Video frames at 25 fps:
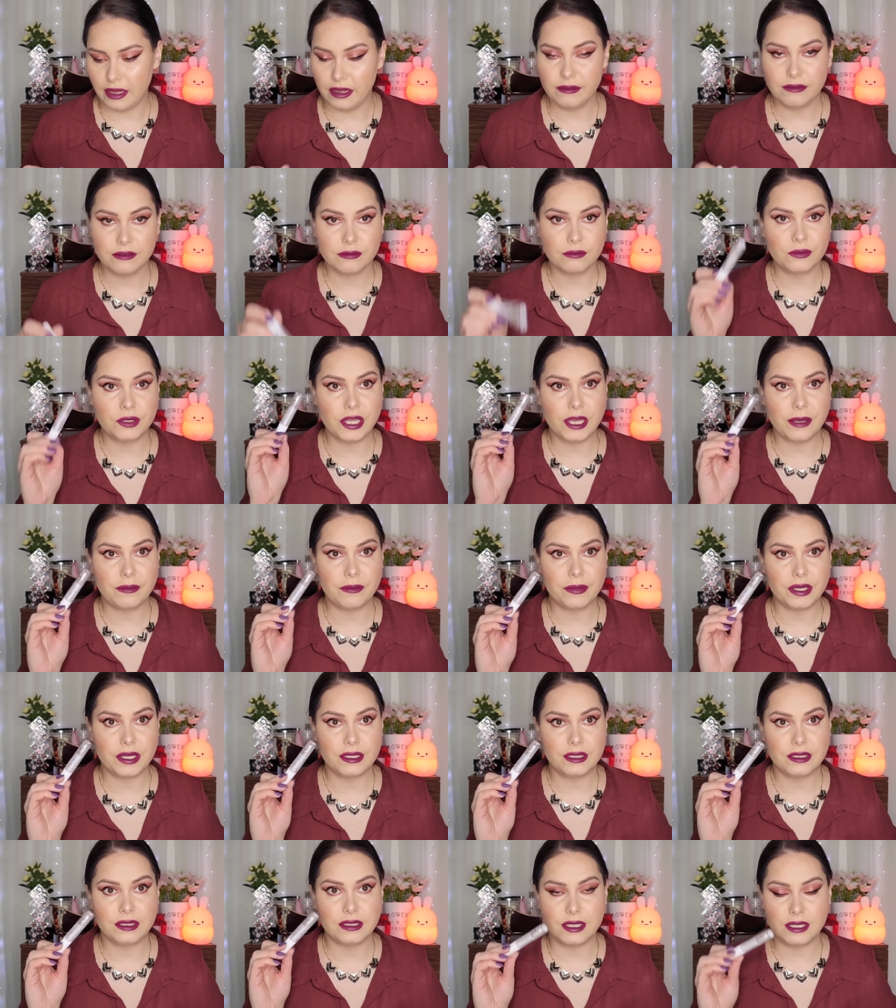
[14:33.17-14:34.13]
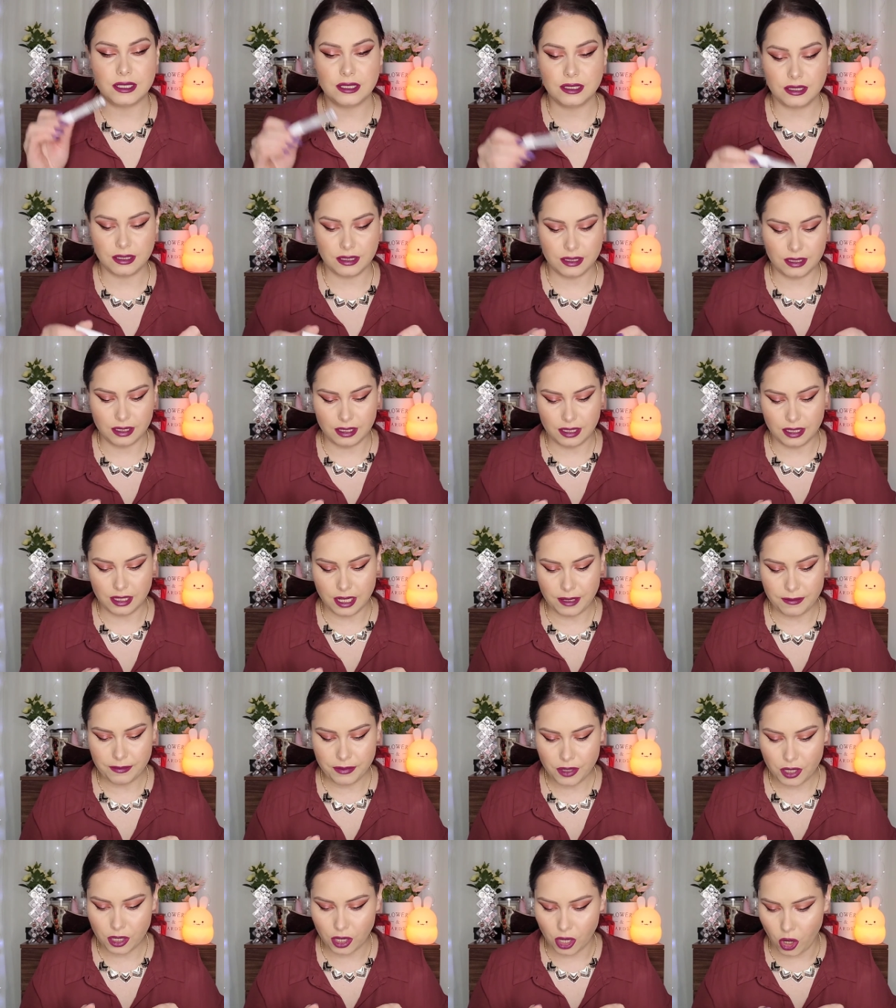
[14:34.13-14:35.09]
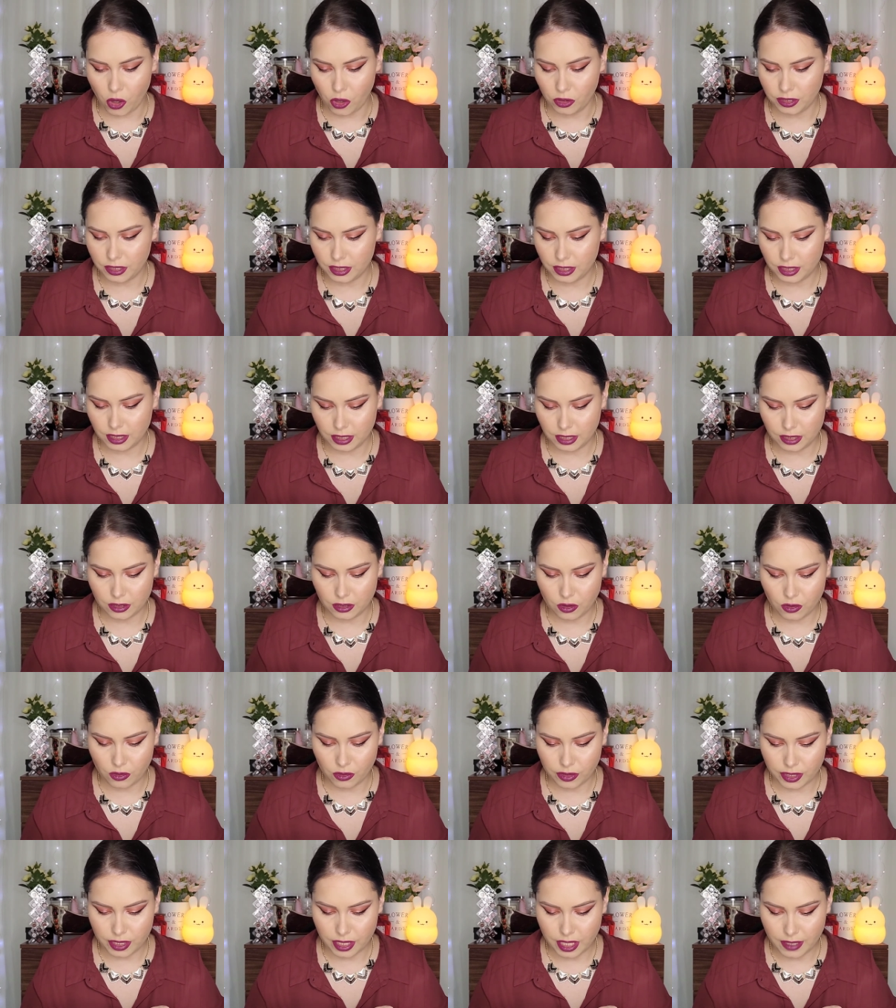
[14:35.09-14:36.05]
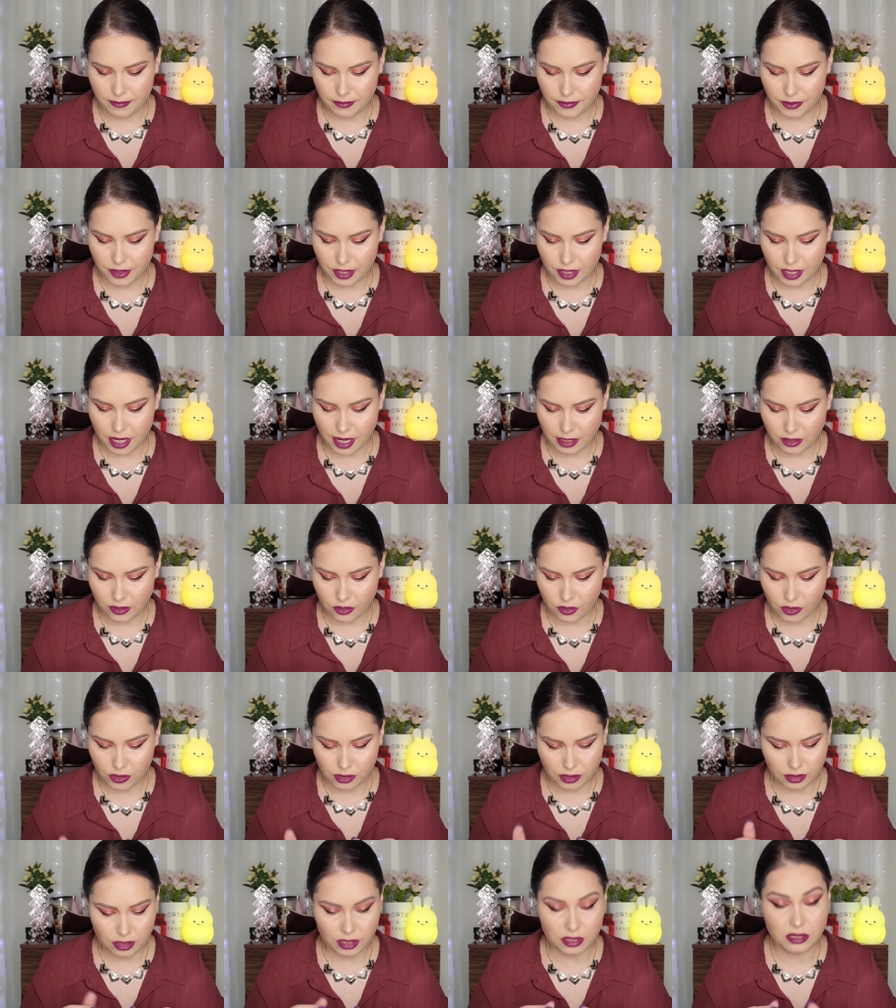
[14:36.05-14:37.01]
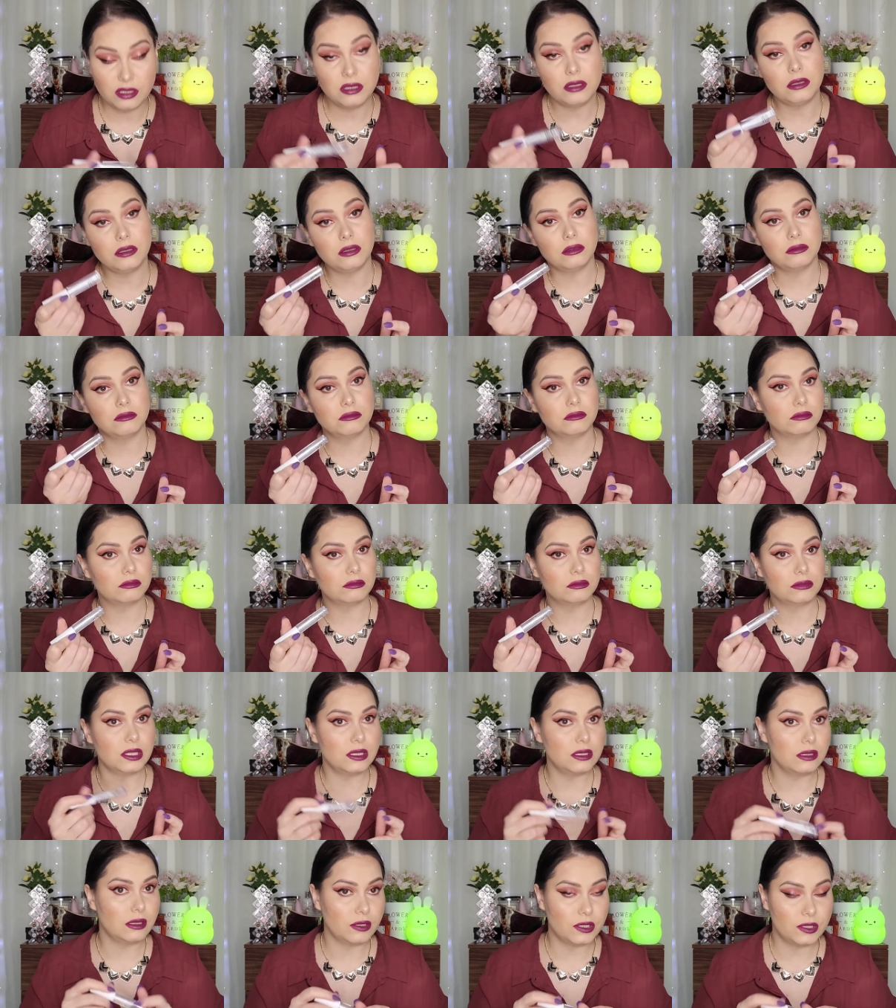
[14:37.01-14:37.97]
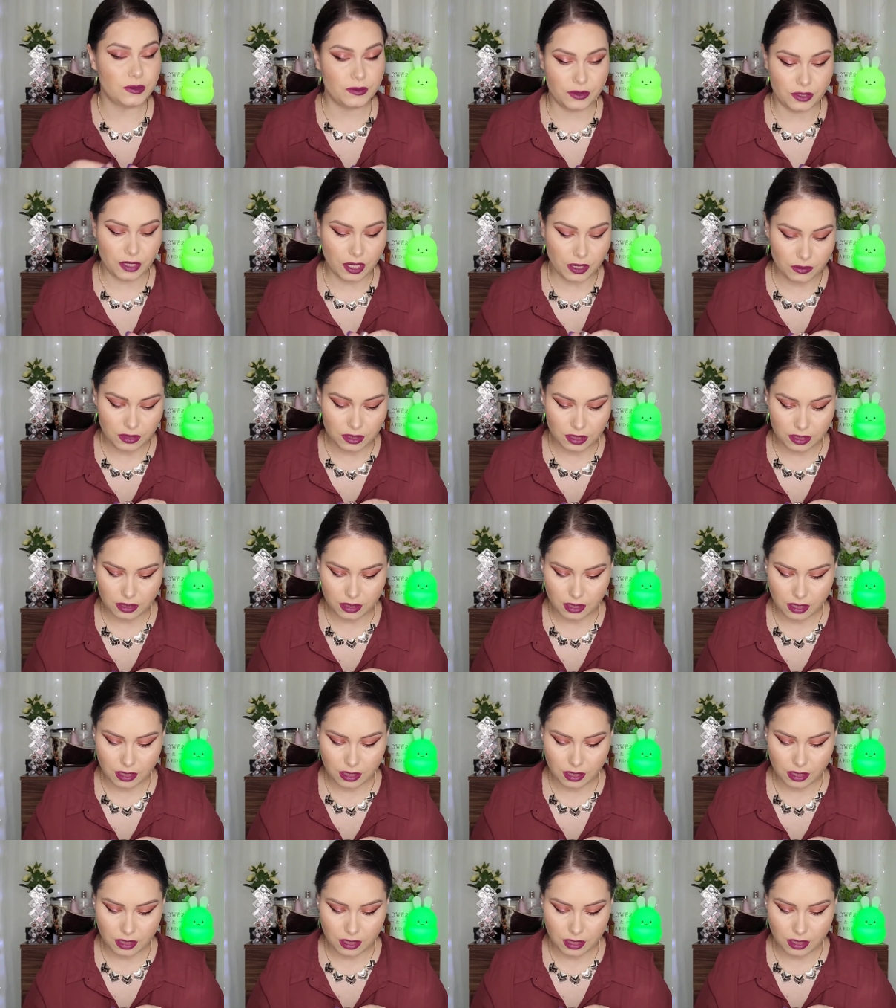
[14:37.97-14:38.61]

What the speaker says: from them is this lip gloss. It's called Lip Lacquer, I think. This is how it's pronounced.